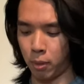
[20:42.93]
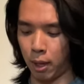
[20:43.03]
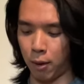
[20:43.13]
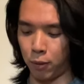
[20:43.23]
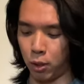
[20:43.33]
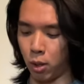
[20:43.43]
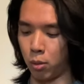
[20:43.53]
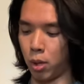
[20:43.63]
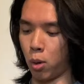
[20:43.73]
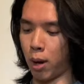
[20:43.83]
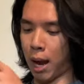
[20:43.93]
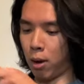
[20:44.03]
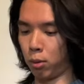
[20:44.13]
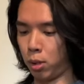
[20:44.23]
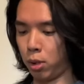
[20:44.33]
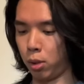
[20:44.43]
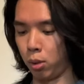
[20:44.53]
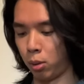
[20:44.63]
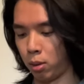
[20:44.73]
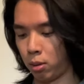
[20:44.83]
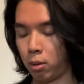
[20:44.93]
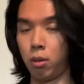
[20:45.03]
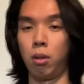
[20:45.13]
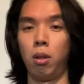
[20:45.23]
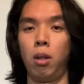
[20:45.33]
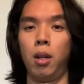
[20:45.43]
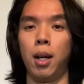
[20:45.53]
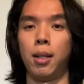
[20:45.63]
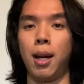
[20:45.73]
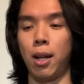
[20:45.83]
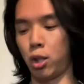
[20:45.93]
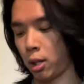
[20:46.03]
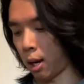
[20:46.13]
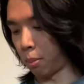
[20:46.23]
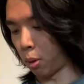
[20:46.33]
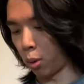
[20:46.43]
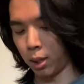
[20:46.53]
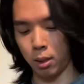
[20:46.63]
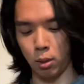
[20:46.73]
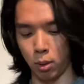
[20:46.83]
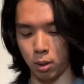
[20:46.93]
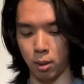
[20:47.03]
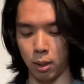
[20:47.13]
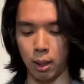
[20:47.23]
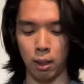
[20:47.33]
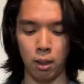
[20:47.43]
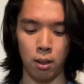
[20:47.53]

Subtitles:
If you don't know how to attach a point to a sling,